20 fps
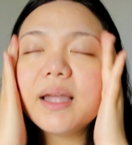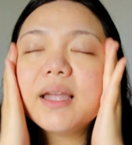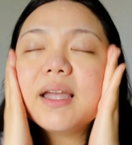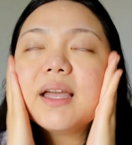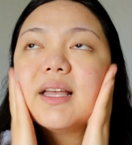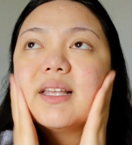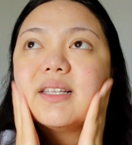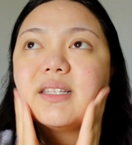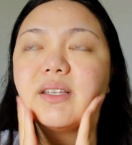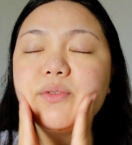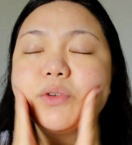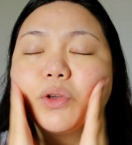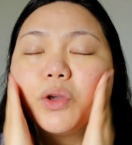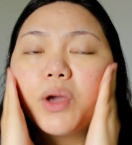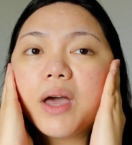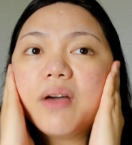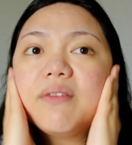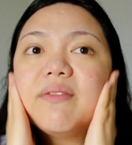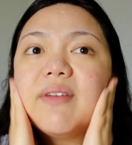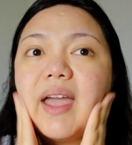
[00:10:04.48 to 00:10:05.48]
I guess if you
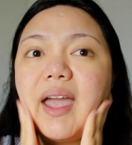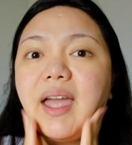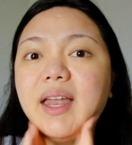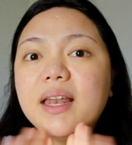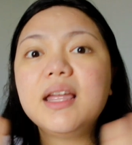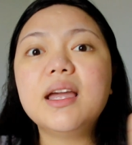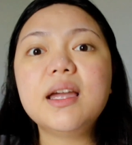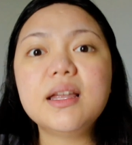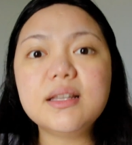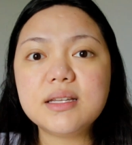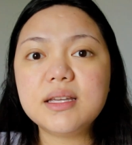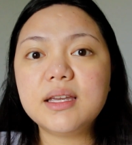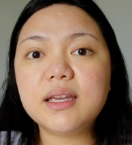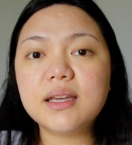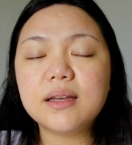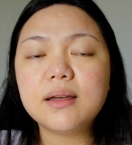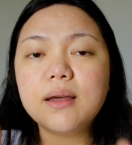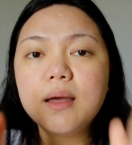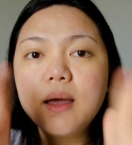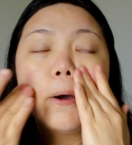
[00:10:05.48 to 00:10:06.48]
have any
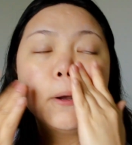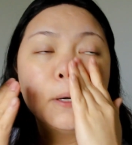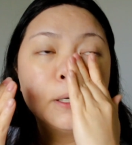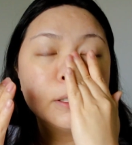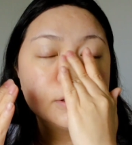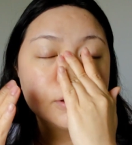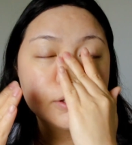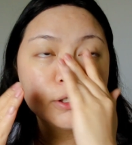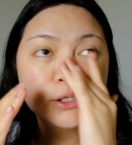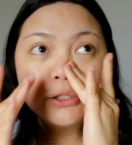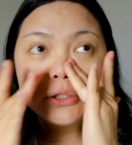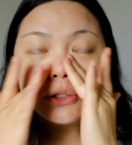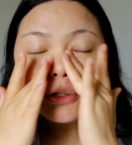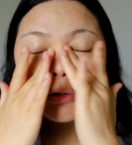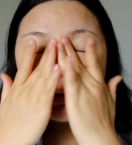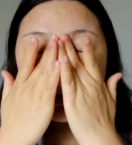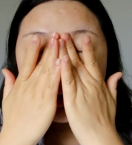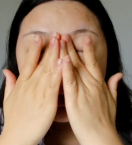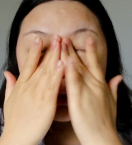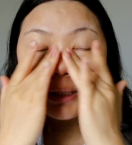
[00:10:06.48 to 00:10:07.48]
idea on a
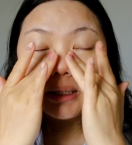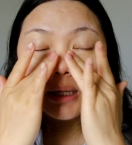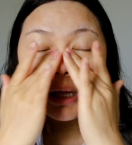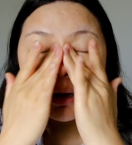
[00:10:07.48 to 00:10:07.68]
sunscreen